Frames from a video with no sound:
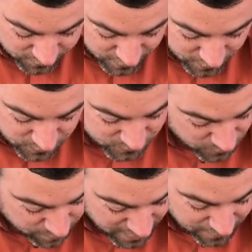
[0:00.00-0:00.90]
those
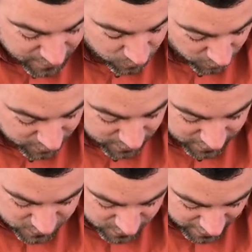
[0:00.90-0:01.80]
who may be working extra